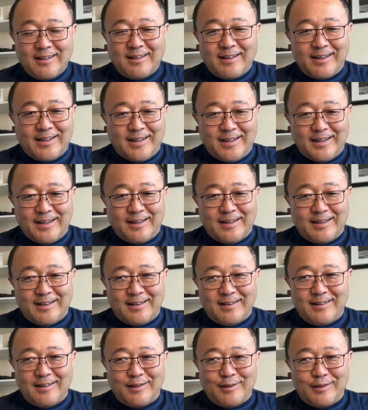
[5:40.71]
And
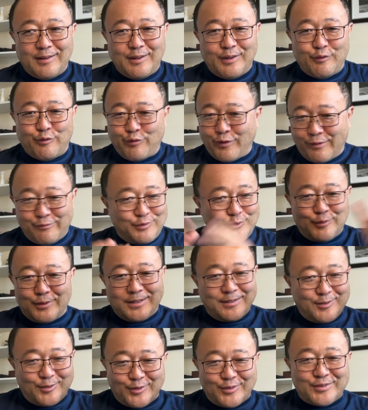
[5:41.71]
if
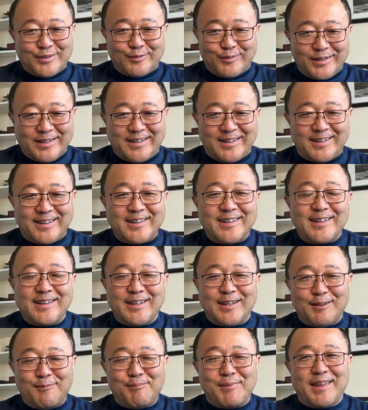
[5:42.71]
everyone goes away,
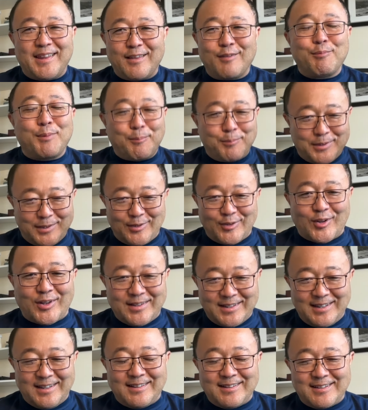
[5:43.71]
it means people are
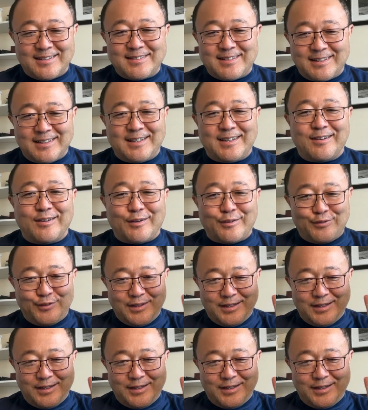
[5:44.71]
not interested enough.